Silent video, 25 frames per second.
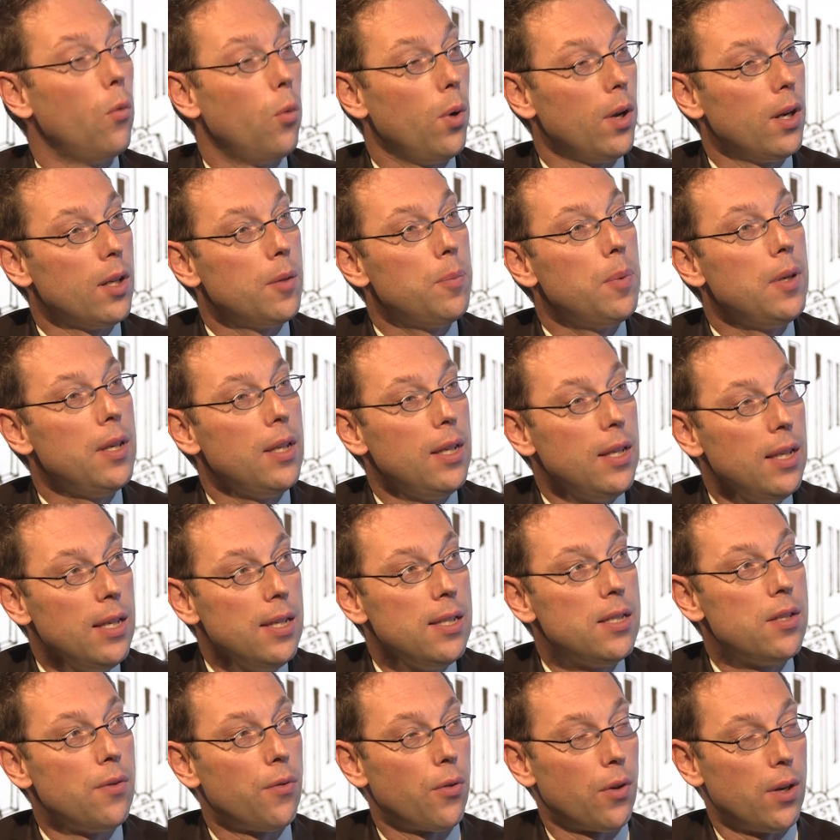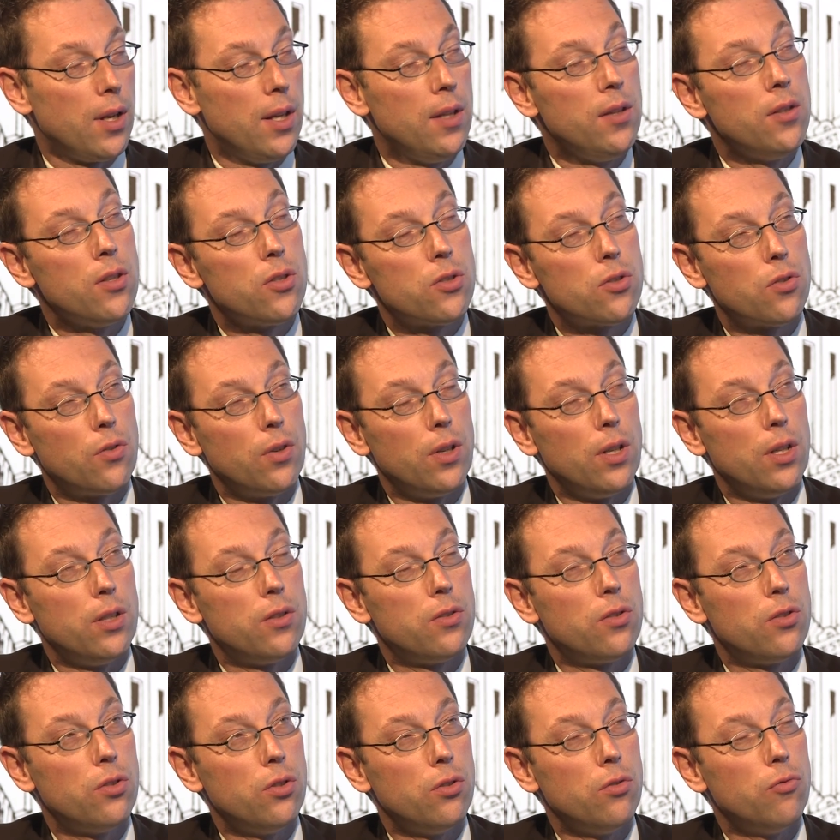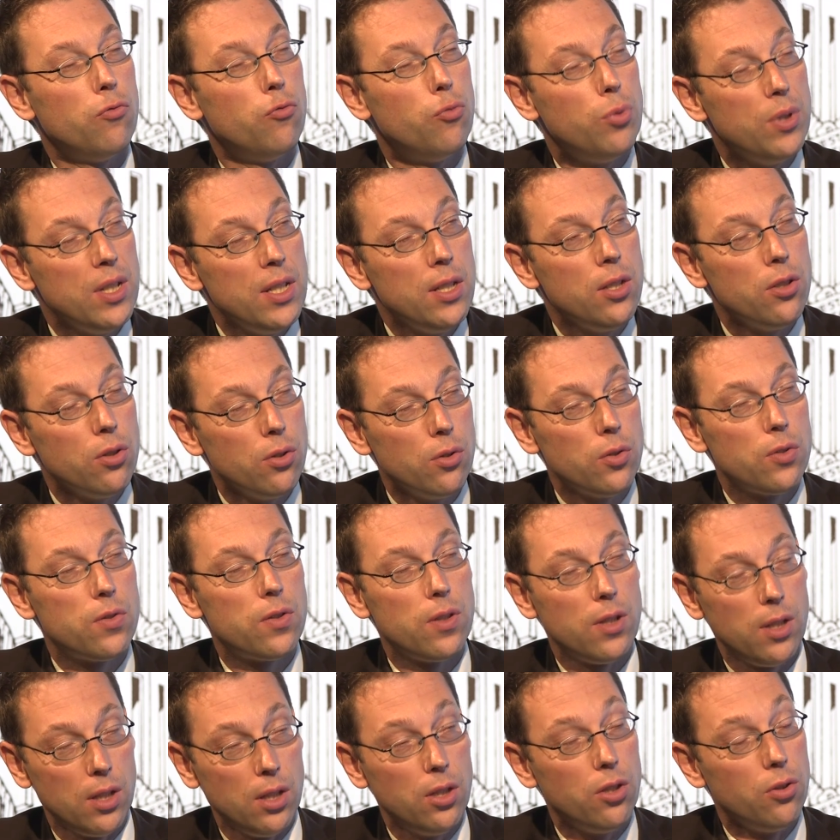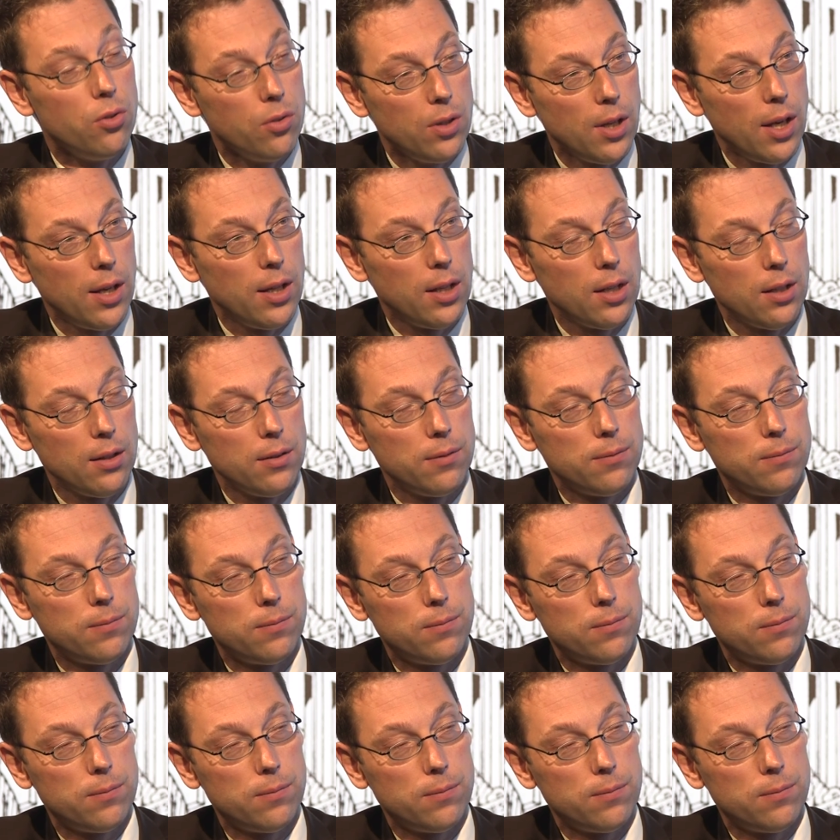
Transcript: Will it be easy for industry to reuse EU data?